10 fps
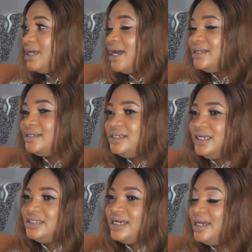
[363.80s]
the
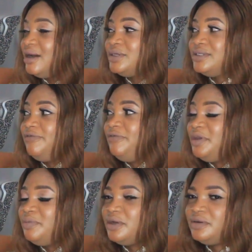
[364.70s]
candidates and I was a
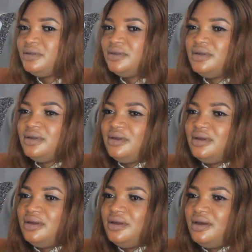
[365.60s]
female.
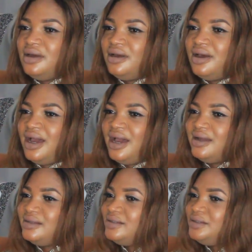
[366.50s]

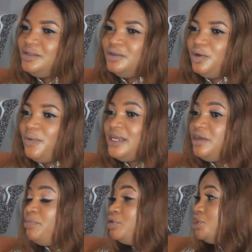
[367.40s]
And when
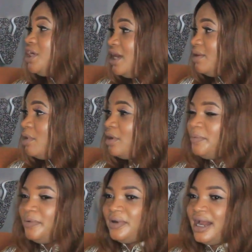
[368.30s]
the push came
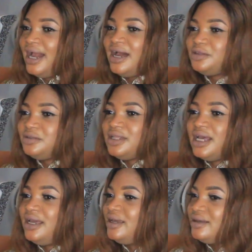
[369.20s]
up, I had to
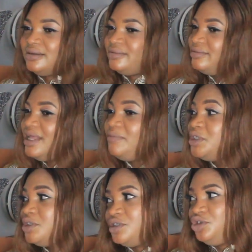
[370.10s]
like, let me
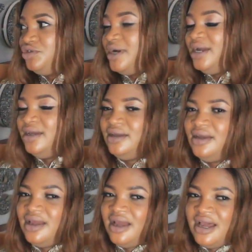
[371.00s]
just try.
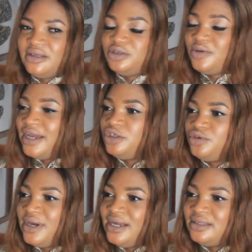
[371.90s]
And so I
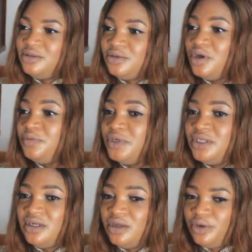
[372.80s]
tried. To God be
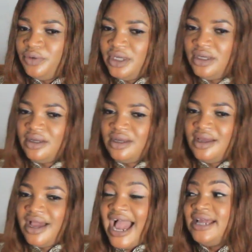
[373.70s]
the glory.
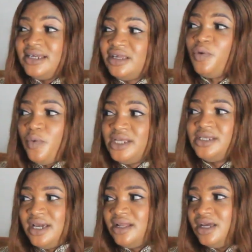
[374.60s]
I didn't win
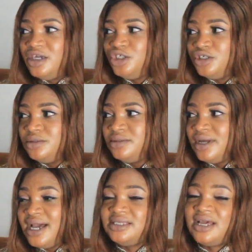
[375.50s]
the election
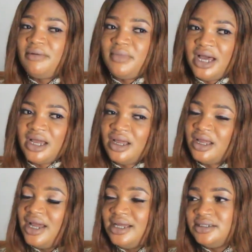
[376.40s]
as AMAC
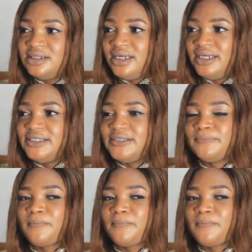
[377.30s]
candidate,